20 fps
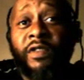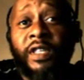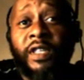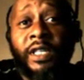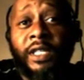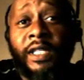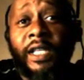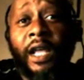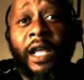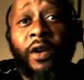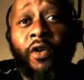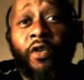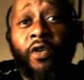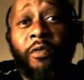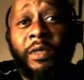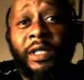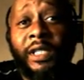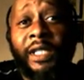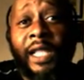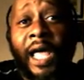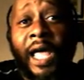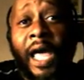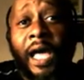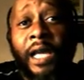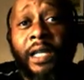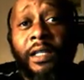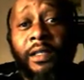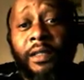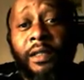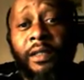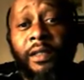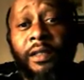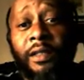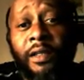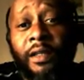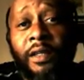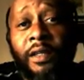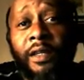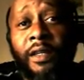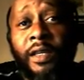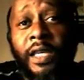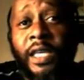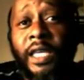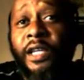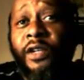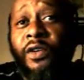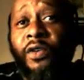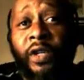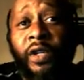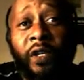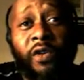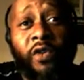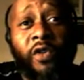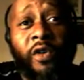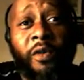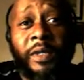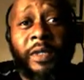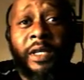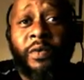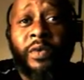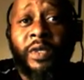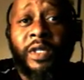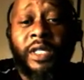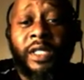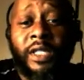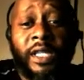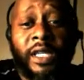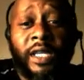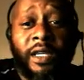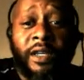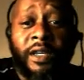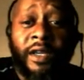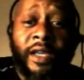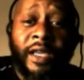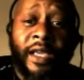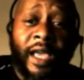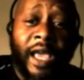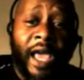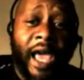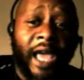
He can only go up there when she's there. I can tell. I can just tell.